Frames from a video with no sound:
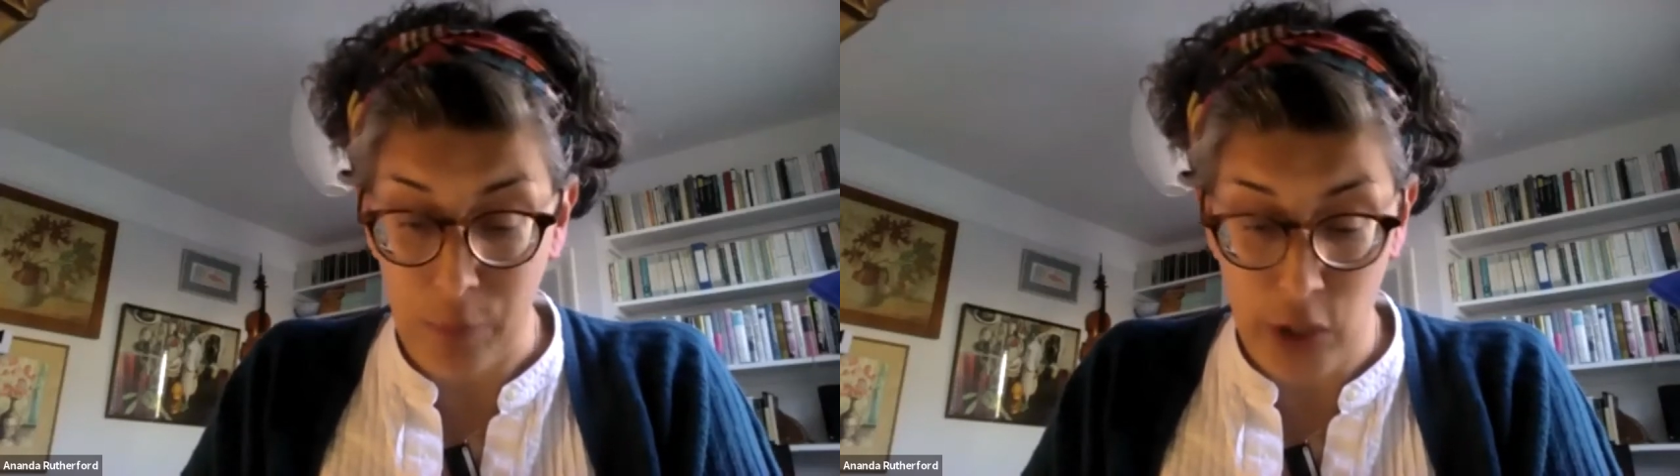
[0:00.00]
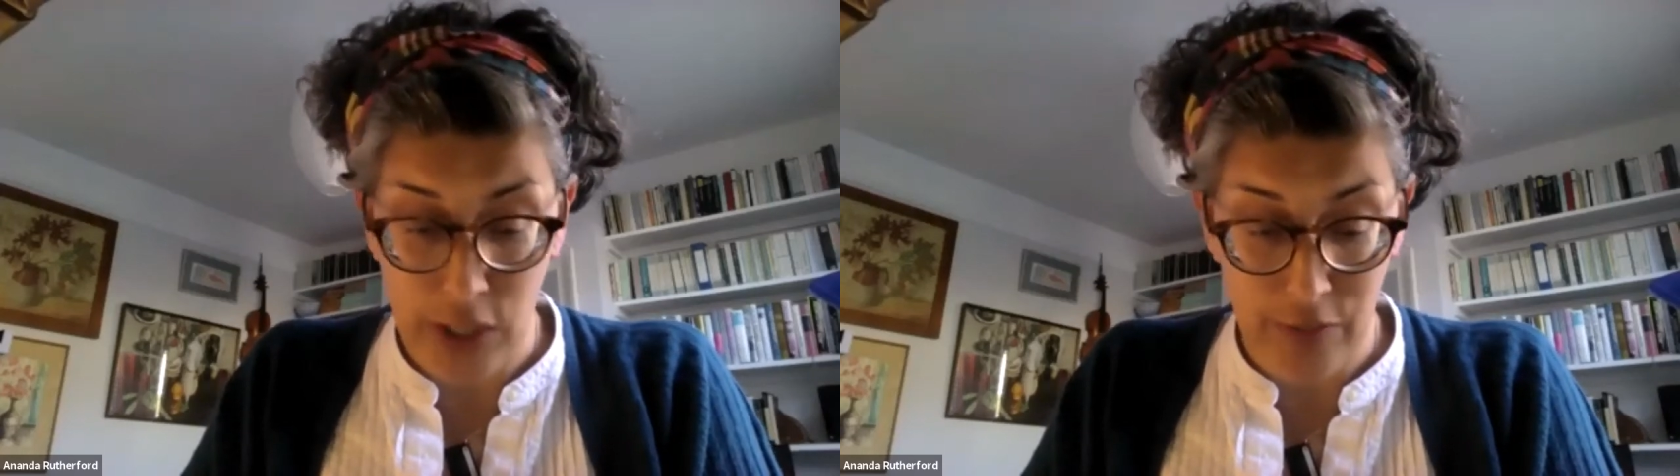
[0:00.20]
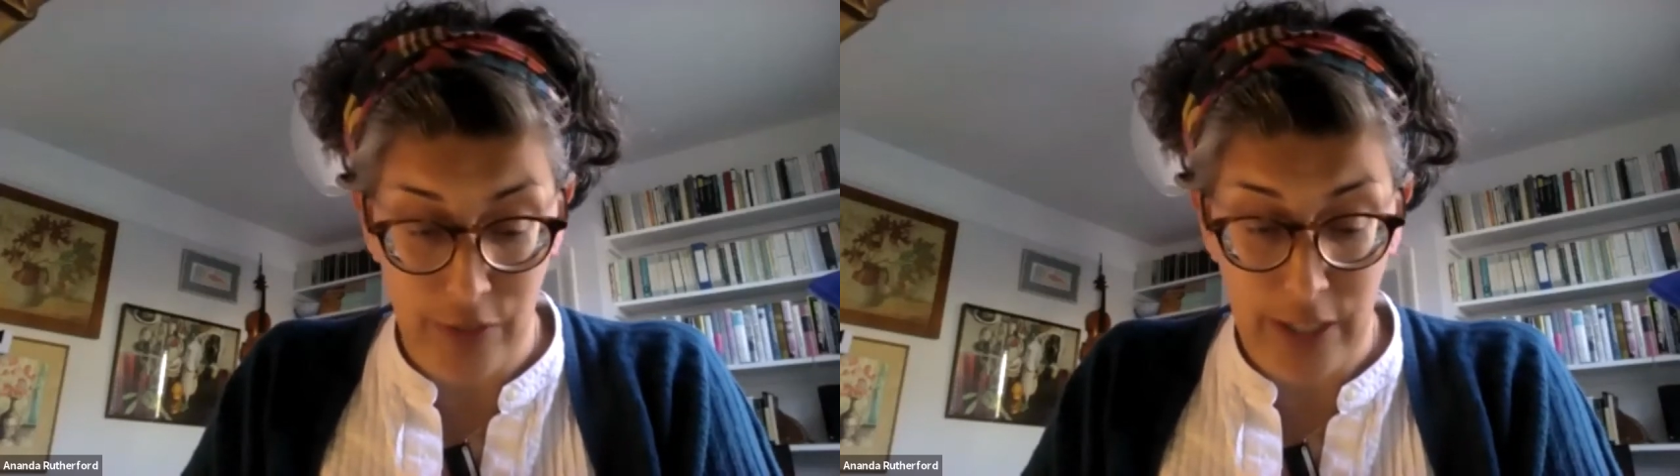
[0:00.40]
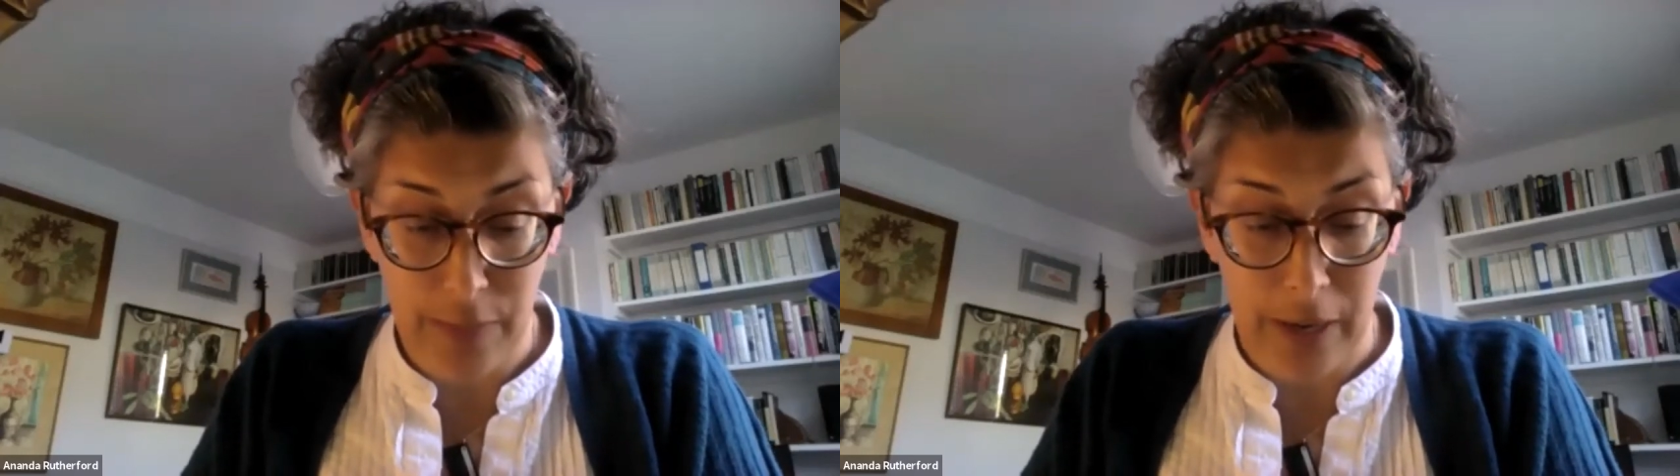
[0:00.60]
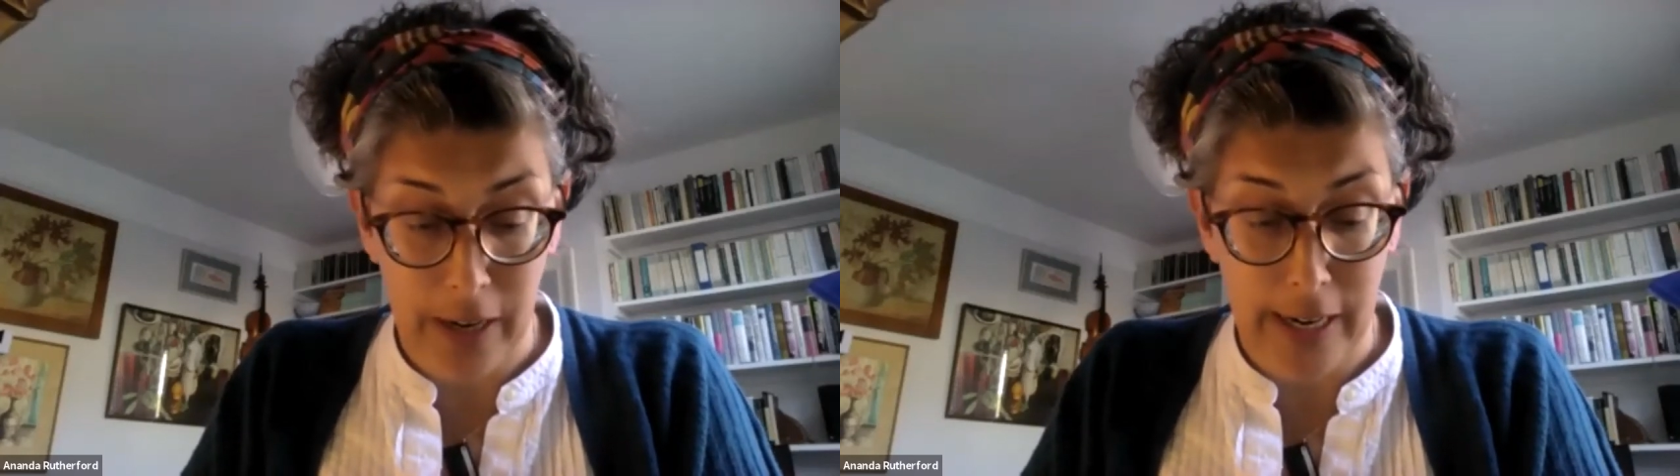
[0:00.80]
which is funded
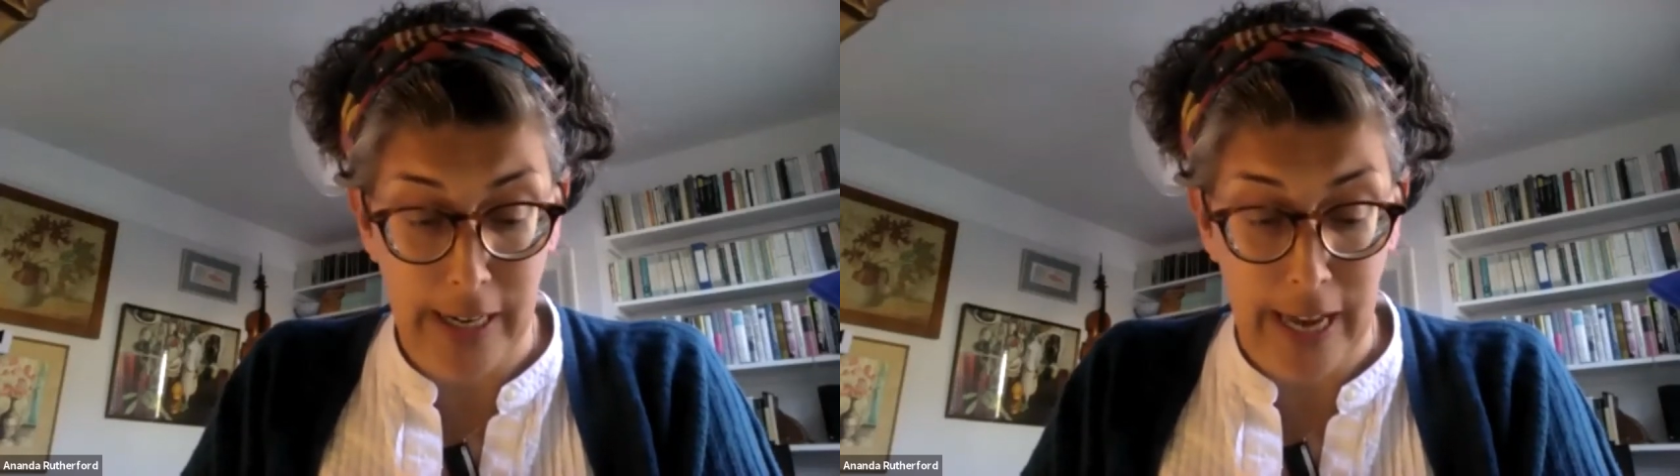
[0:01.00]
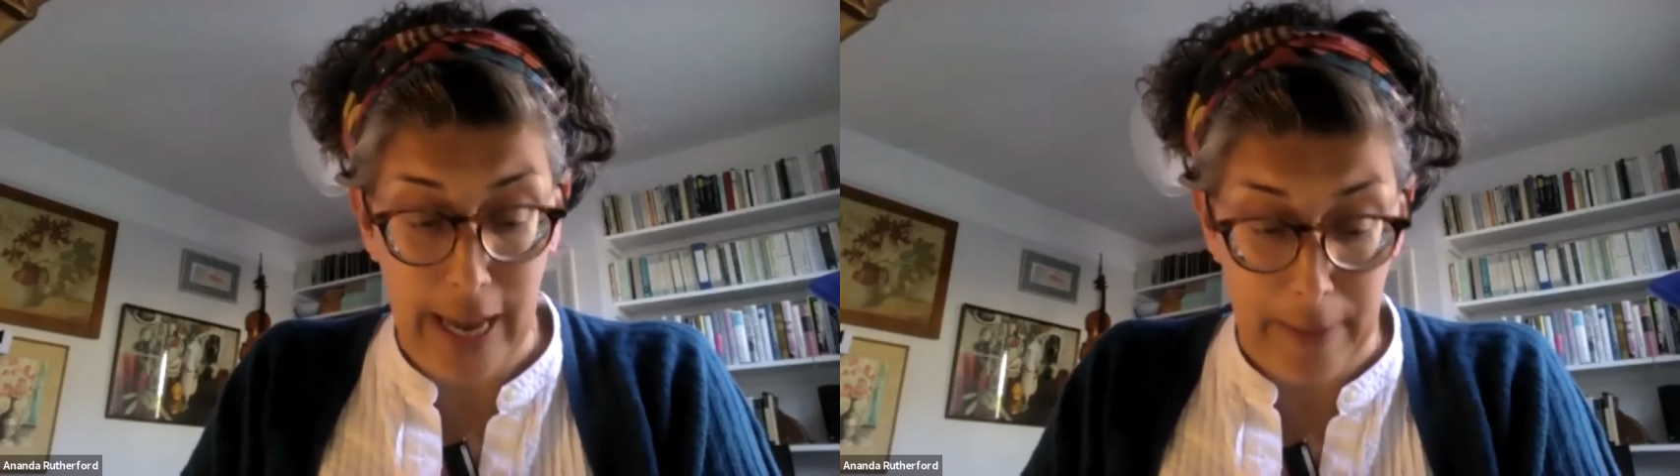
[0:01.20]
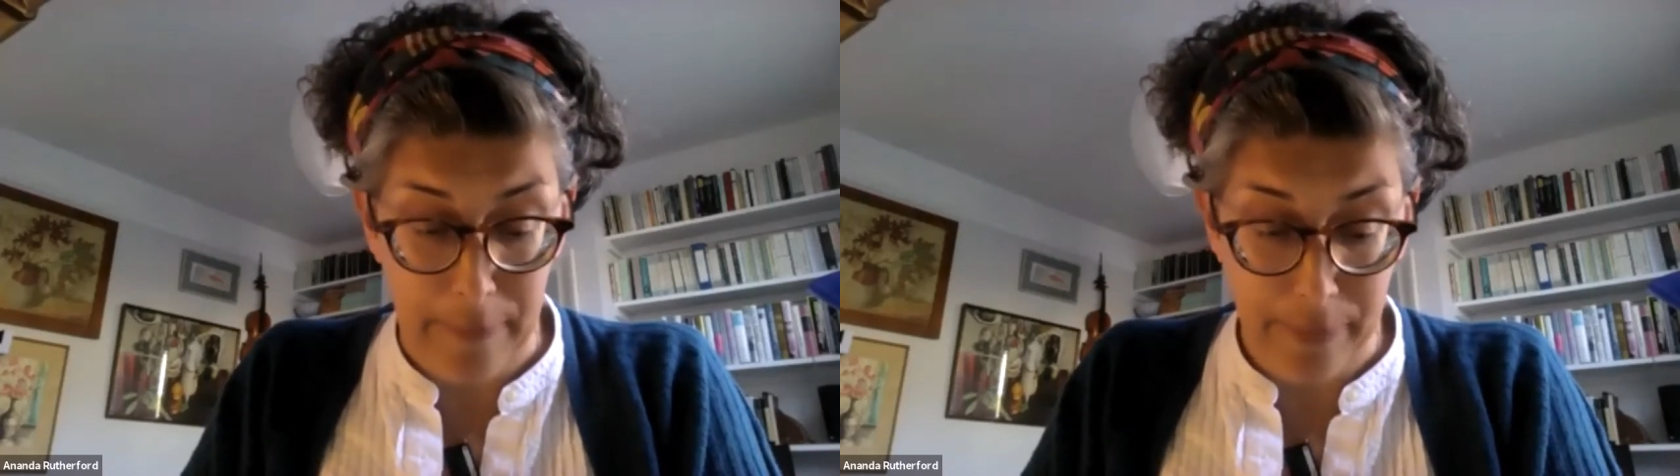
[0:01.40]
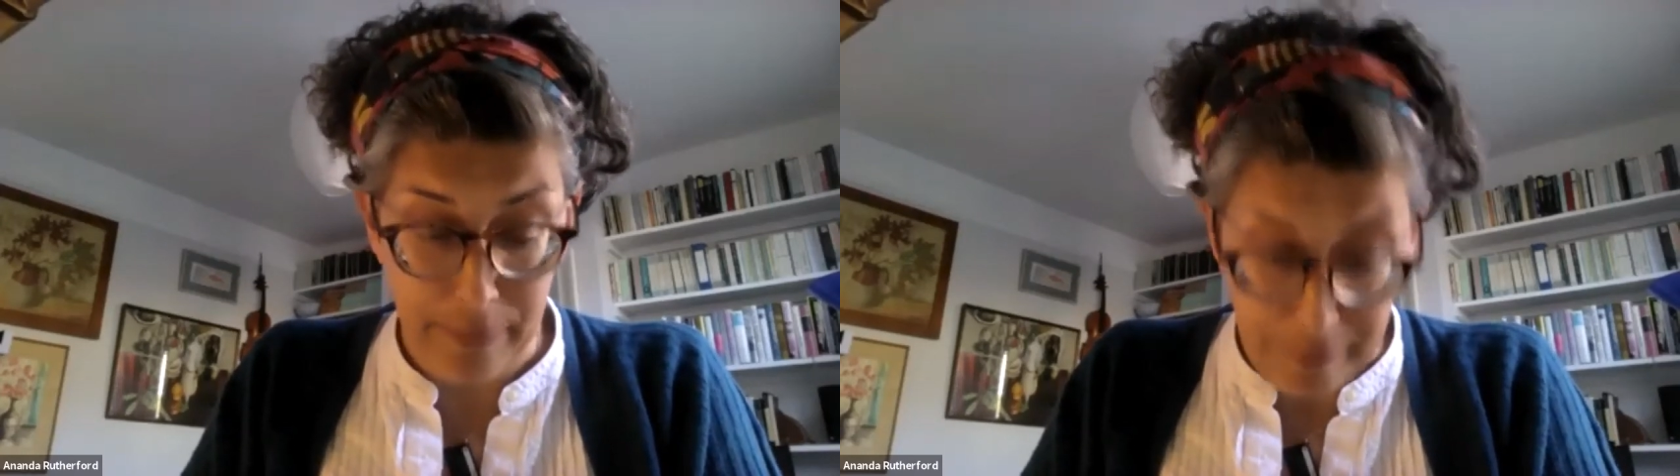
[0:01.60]
by um,